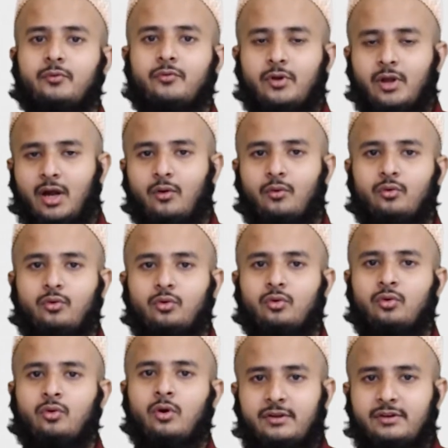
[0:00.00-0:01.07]
we have
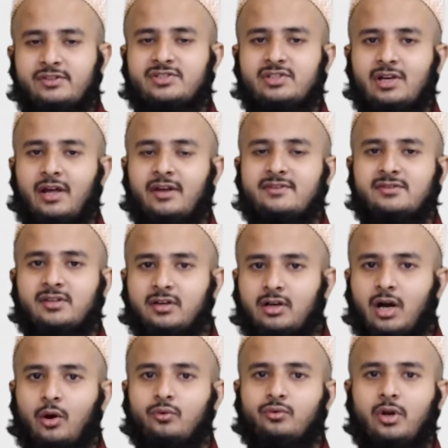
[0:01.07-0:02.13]
to initialize the
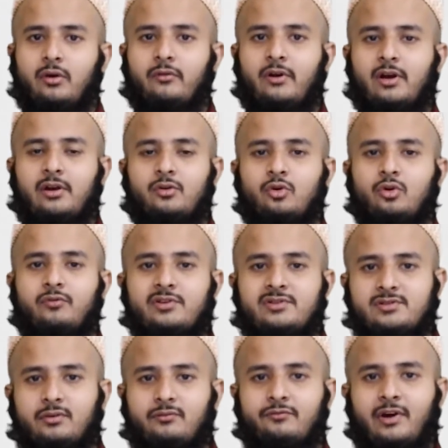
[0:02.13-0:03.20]
counter value with
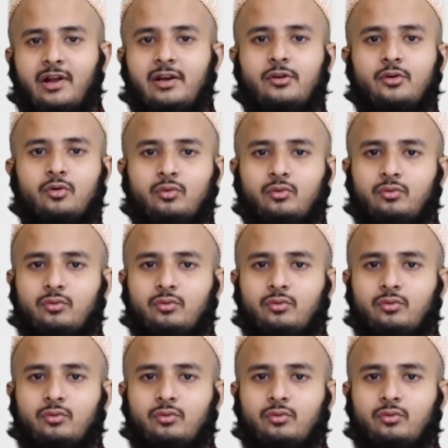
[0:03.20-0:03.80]
some value.